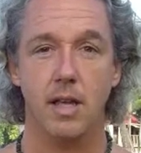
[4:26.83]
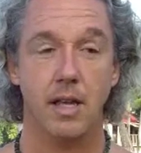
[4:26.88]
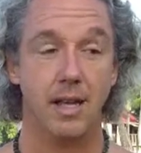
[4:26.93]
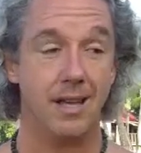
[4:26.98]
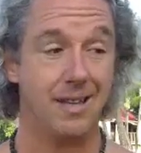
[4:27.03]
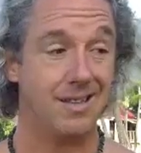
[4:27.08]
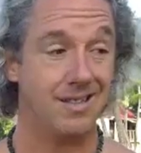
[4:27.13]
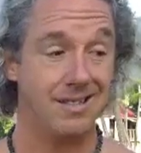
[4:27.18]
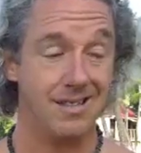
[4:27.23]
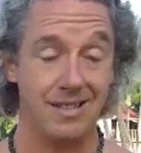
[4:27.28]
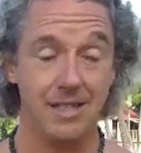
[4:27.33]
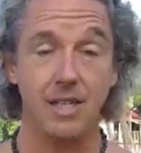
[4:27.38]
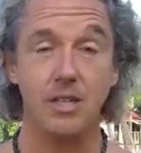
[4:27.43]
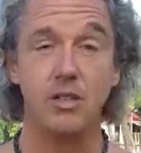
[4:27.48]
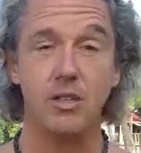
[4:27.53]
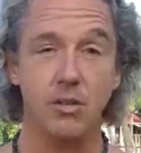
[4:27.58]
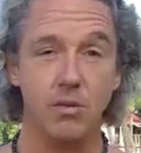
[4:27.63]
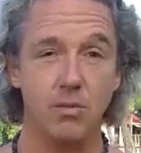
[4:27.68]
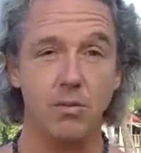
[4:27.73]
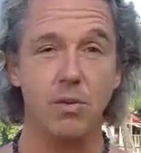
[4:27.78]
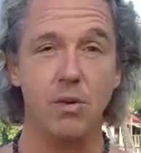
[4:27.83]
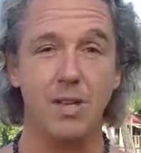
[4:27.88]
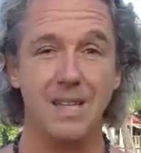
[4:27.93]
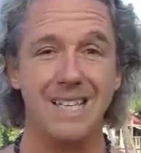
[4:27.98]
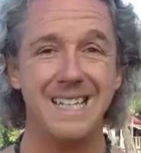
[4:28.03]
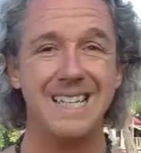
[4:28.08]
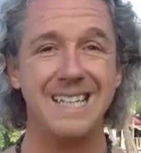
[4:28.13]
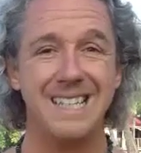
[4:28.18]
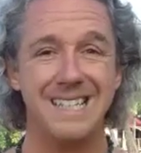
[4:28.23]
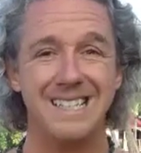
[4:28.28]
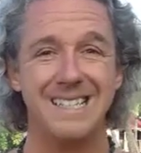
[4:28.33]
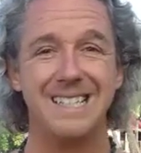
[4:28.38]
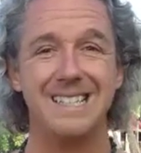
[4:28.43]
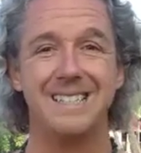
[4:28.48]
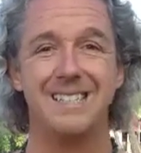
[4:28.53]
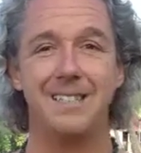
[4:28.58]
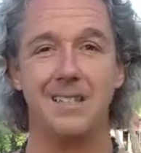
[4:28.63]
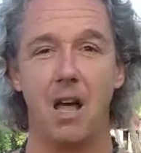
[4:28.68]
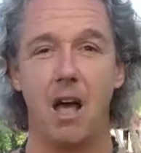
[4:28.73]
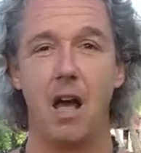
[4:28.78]
It is literally
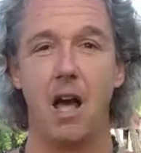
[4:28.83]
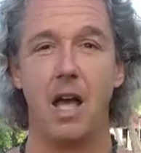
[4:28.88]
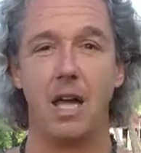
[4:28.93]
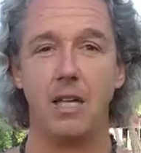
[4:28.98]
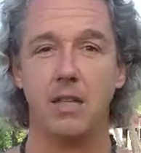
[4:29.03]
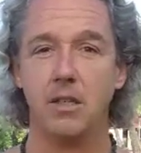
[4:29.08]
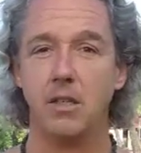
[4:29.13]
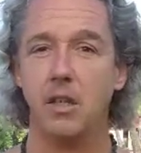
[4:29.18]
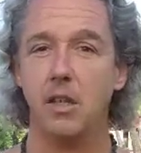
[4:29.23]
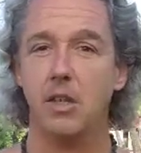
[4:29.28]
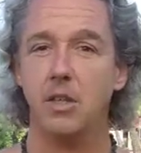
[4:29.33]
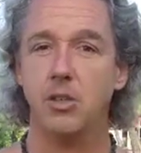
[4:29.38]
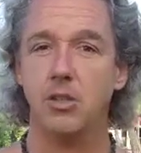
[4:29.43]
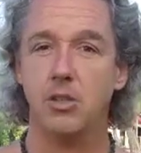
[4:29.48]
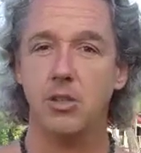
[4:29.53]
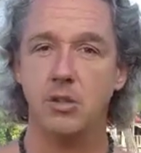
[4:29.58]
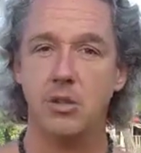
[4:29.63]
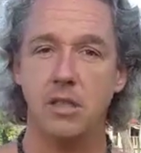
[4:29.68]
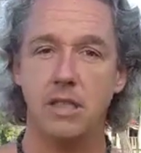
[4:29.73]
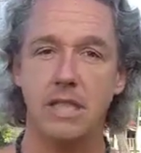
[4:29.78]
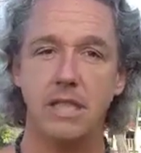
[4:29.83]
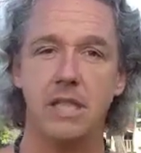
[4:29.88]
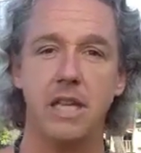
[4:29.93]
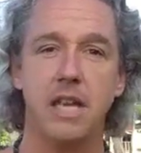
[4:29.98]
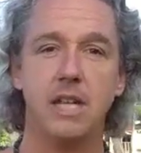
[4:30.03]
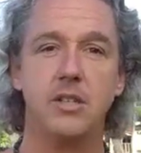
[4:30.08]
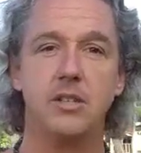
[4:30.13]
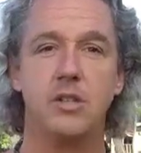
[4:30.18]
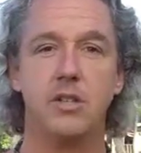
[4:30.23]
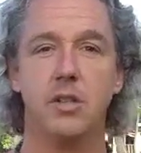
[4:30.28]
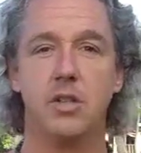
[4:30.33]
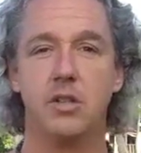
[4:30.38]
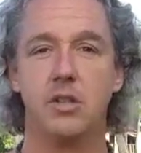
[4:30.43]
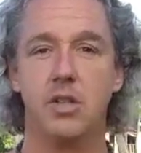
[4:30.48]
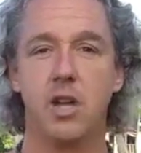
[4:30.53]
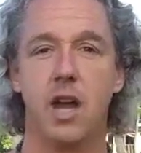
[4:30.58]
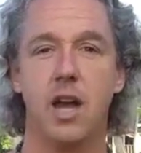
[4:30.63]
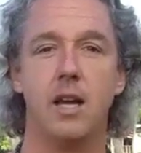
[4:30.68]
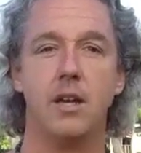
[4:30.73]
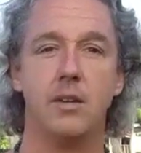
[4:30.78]
designed to denature the
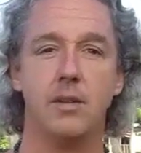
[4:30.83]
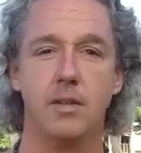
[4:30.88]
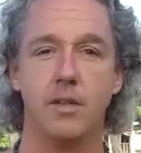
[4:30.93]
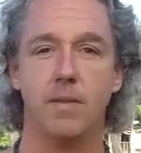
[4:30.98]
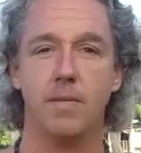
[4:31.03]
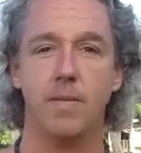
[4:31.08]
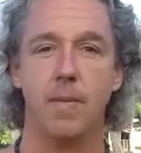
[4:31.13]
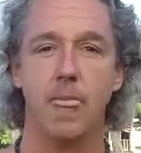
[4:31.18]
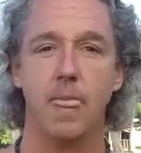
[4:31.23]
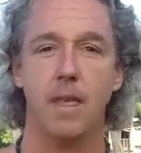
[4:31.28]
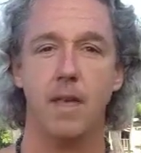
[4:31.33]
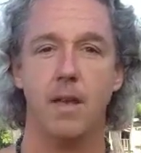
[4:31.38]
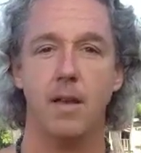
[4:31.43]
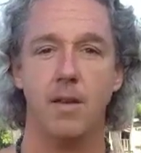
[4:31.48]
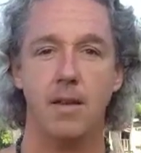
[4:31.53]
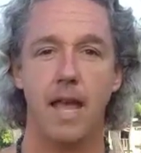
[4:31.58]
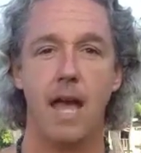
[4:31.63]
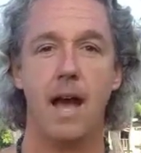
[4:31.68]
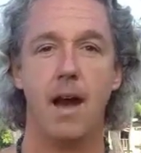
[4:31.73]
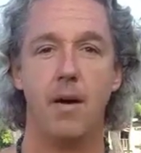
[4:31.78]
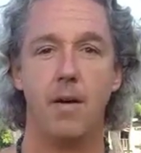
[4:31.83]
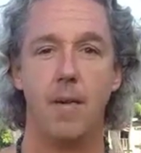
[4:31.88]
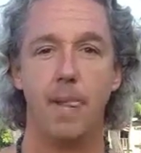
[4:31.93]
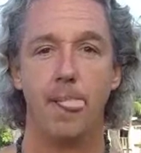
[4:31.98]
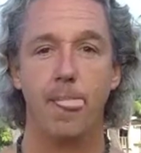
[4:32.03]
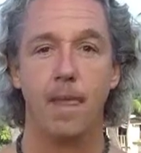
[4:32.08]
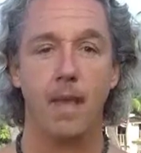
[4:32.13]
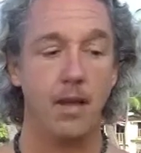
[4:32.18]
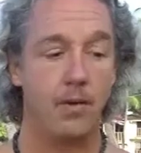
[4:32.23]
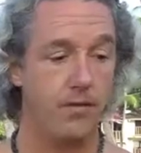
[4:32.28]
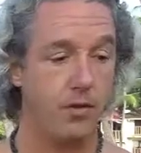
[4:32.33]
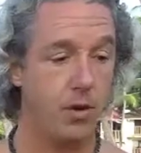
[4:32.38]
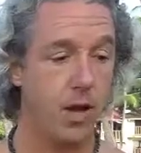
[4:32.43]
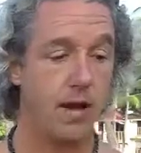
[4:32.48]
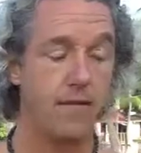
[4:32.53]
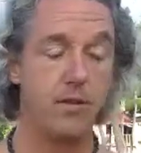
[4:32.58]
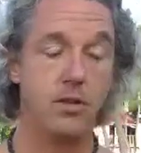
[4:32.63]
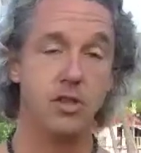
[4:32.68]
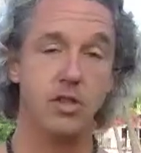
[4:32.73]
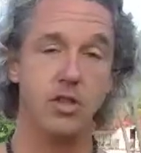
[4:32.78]
child. Now, if you
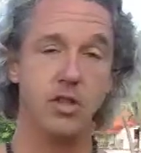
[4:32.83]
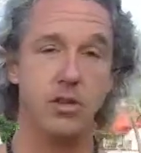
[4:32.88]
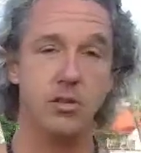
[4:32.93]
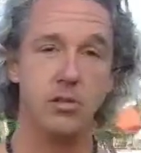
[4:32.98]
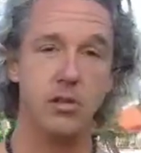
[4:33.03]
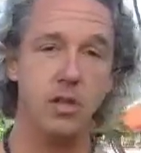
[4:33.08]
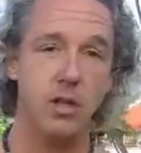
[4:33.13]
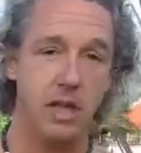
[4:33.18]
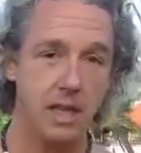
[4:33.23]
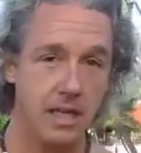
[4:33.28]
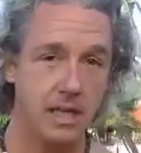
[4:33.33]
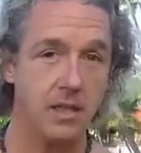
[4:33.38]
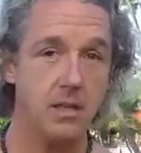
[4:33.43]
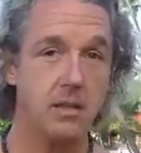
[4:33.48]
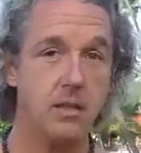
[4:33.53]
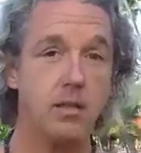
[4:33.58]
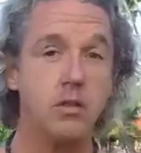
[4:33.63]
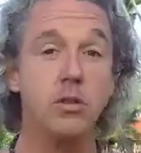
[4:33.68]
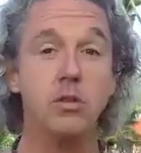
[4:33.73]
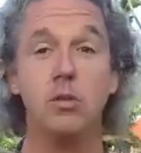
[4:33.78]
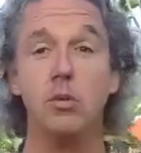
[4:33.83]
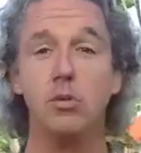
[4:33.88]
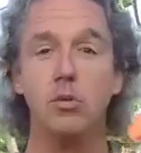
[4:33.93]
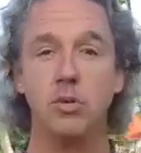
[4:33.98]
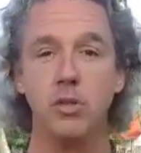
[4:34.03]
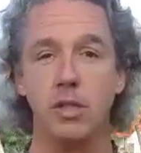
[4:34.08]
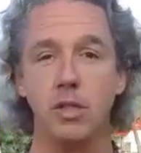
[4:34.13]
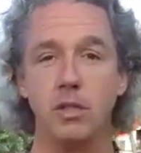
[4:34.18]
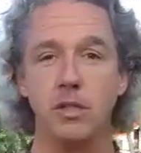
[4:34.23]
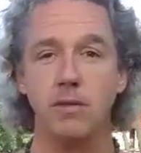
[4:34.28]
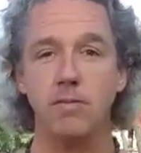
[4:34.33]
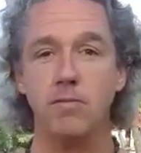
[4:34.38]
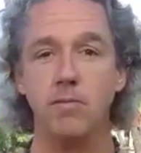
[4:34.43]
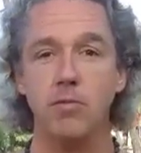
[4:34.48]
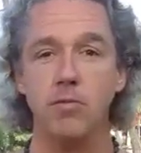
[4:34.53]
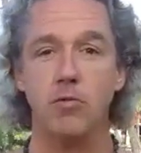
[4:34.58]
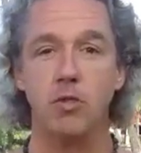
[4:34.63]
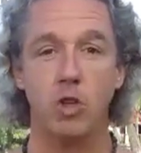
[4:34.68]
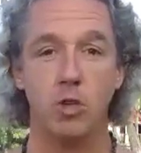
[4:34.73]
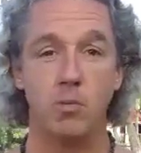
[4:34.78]
have your children in the school system,
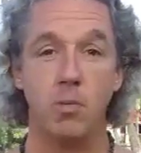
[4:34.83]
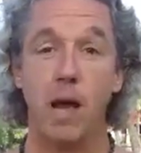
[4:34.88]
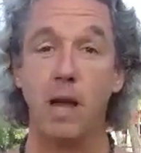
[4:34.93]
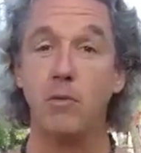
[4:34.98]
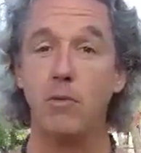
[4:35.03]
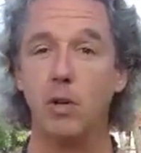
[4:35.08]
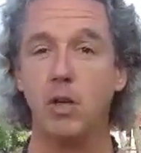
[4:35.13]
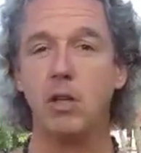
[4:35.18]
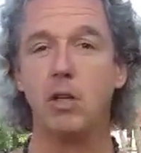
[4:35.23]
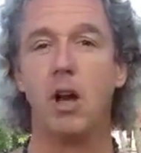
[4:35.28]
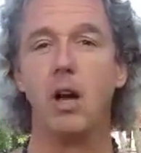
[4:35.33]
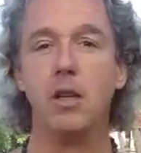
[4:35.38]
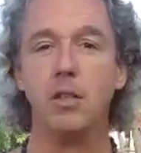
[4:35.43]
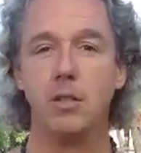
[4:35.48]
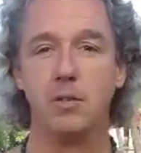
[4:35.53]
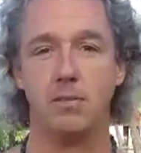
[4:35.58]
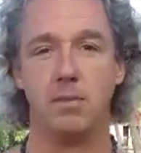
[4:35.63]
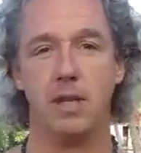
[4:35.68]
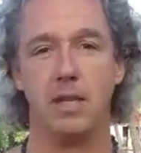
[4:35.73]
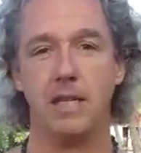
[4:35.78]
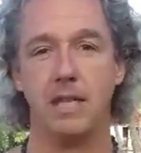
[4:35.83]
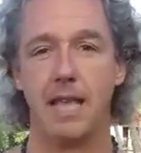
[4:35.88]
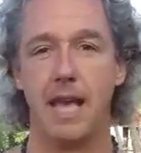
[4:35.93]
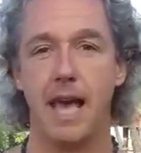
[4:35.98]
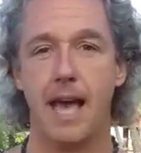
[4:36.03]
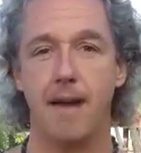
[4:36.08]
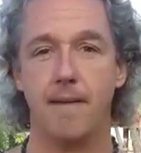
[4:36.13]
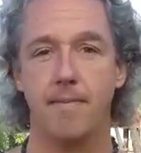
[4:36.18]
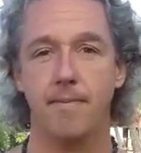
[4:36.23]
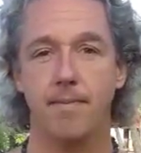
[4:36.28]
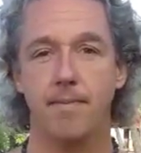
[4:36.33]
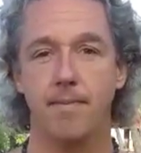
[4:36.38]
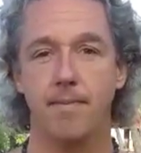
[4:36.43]
you might want to contemplate that.